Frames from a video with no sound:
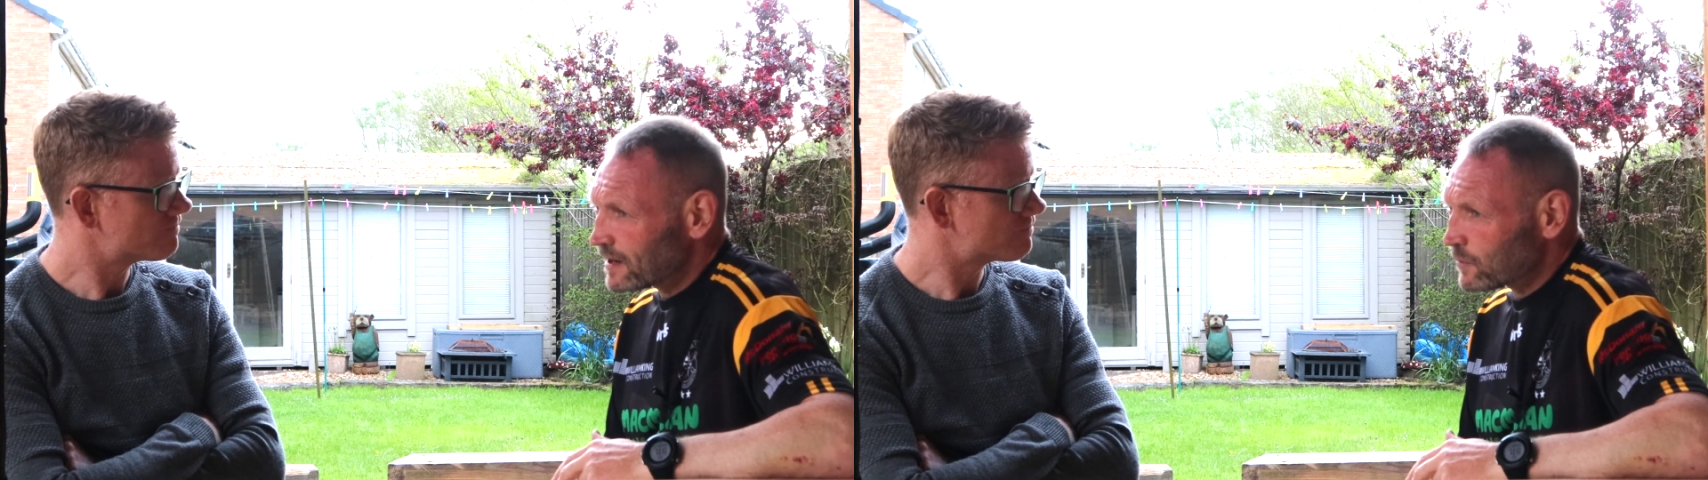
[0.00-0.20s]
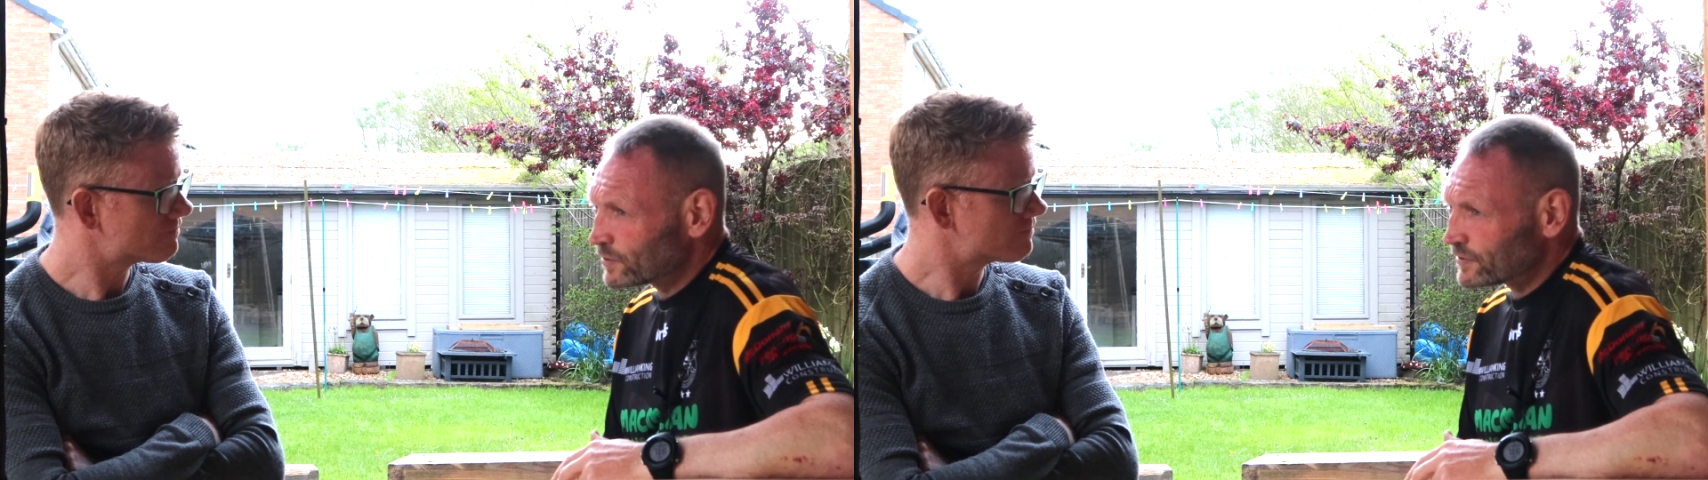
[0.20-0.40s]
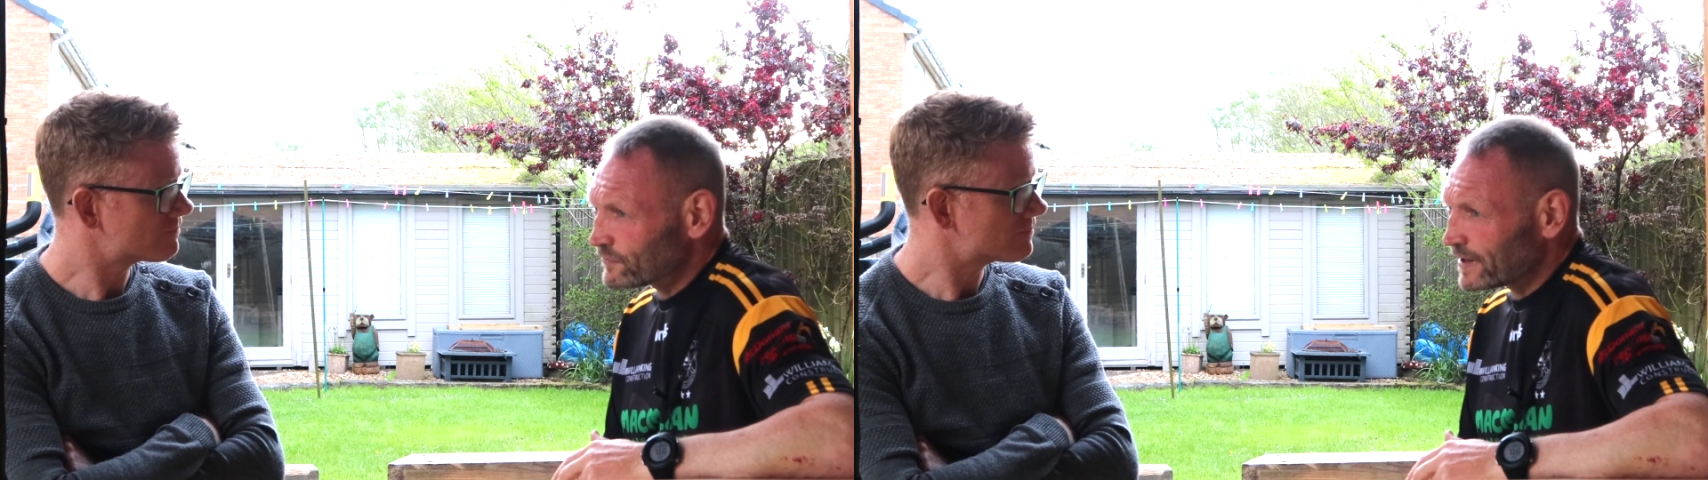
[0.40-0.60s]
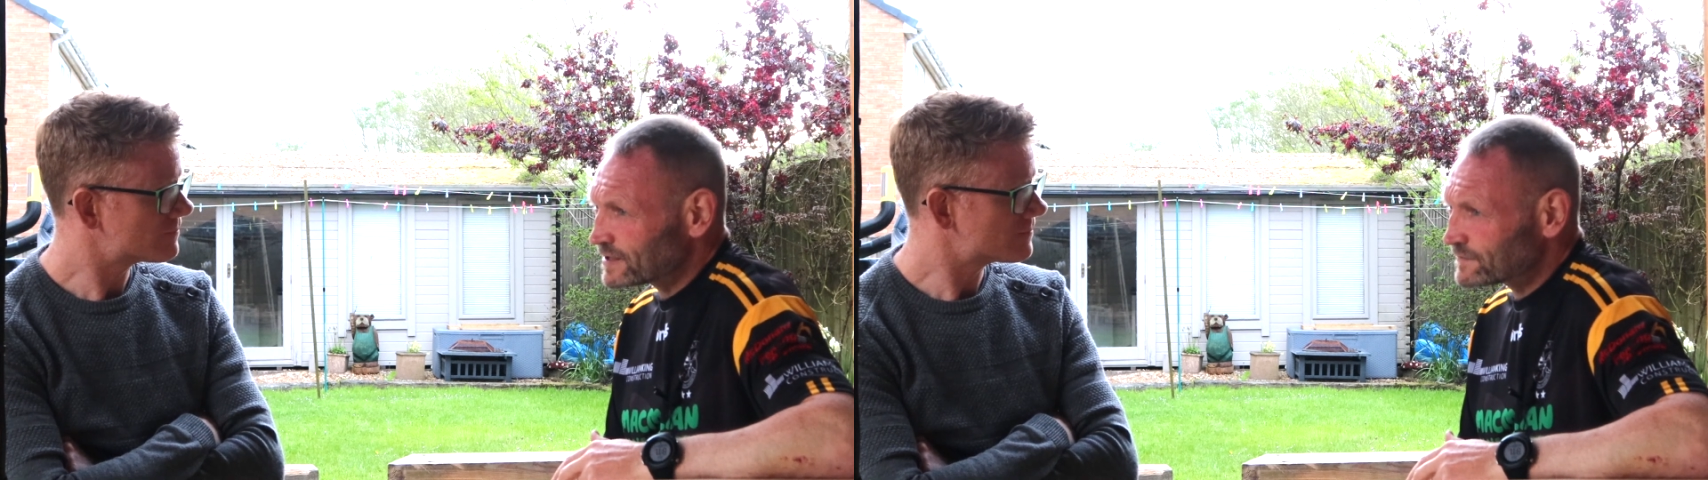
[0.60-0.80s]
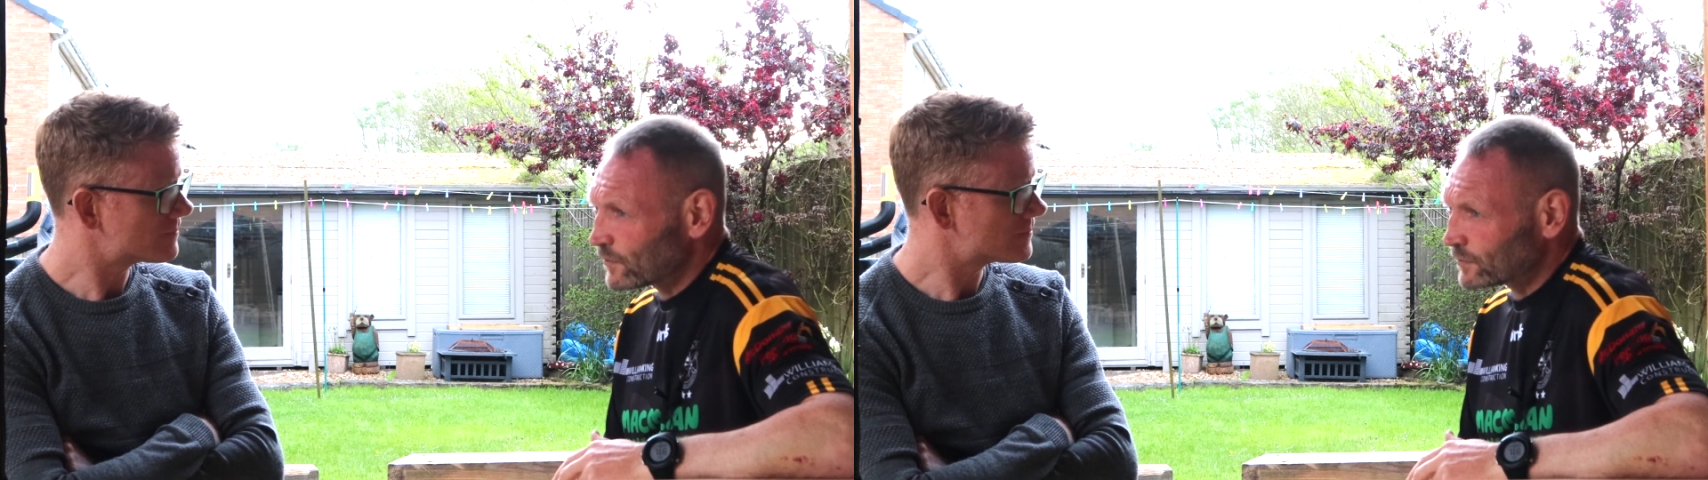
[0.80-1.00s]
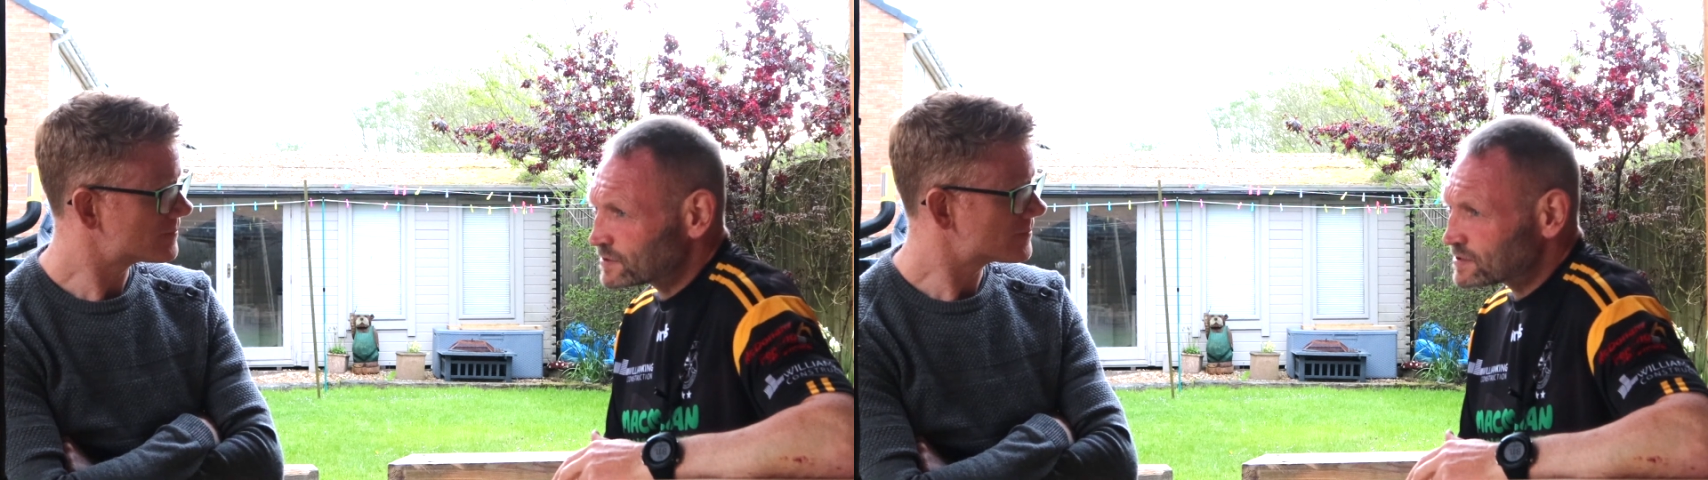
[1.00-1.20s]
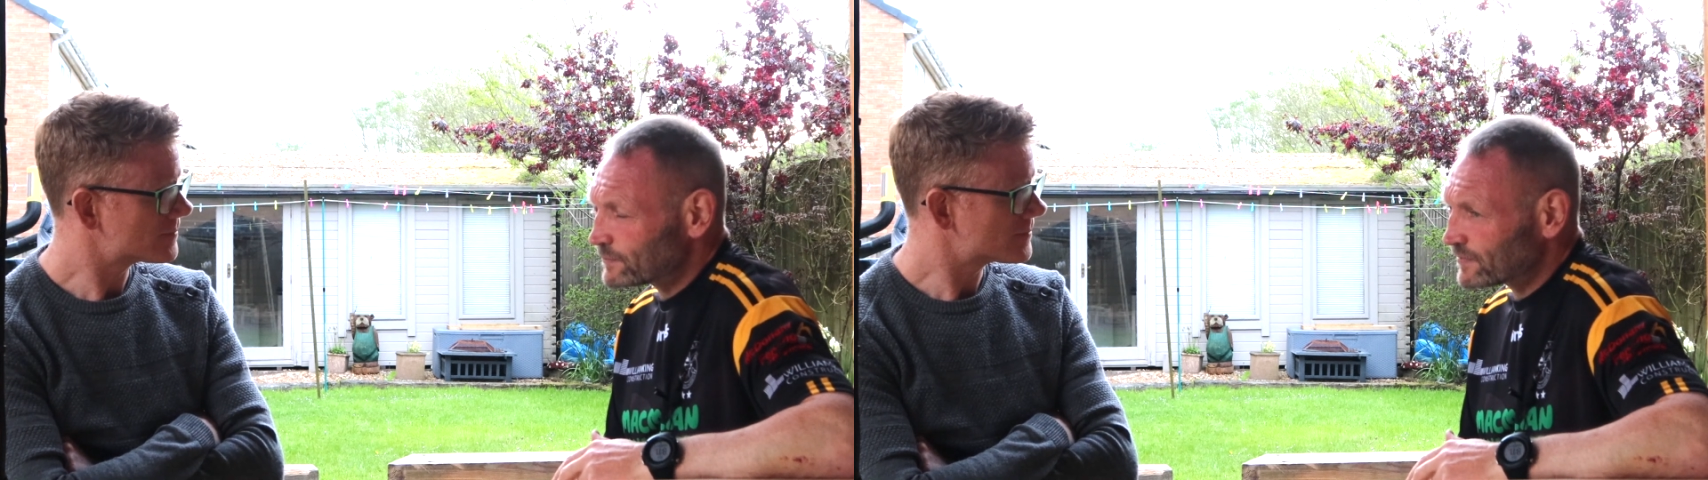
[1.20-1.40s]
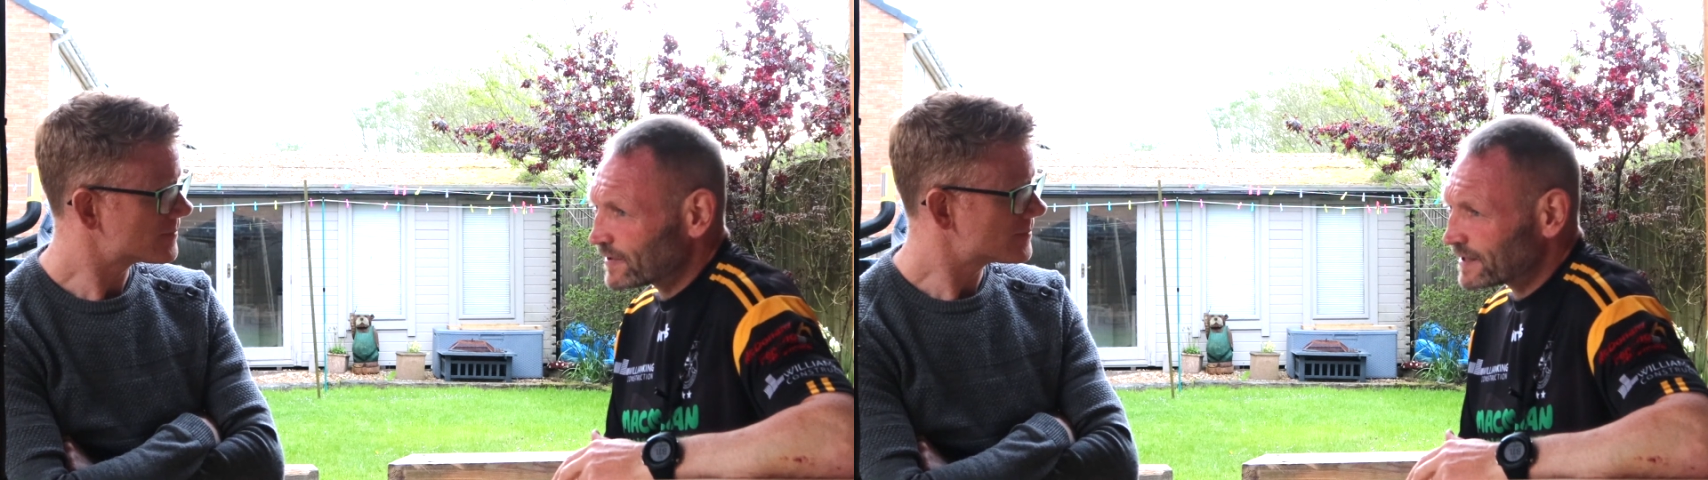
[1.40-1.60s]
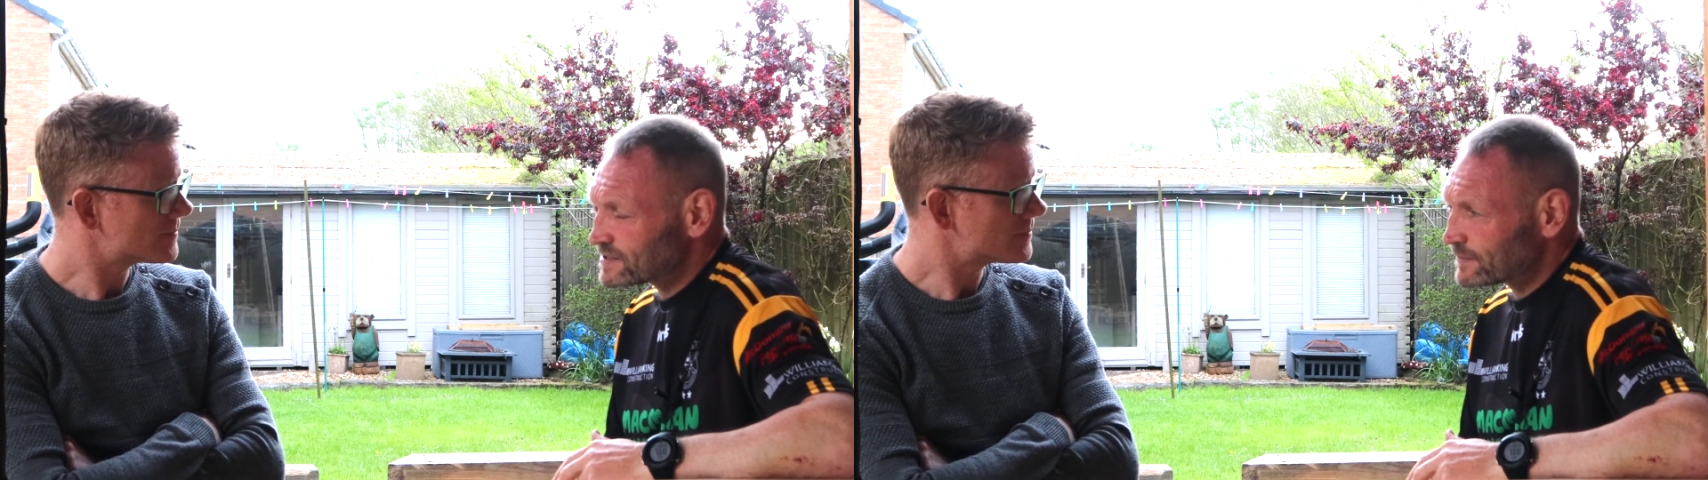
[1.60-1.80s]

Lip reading: I wanted to raise funds to provide